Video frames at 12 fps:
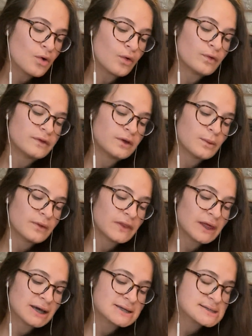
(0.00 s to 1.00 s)
Only one
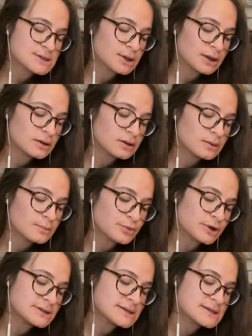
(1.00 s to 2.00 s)
thing is certain.
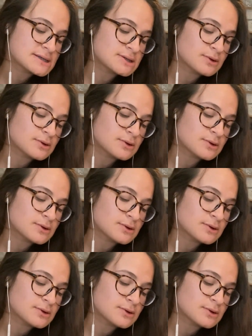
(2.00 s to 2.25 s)
Princesses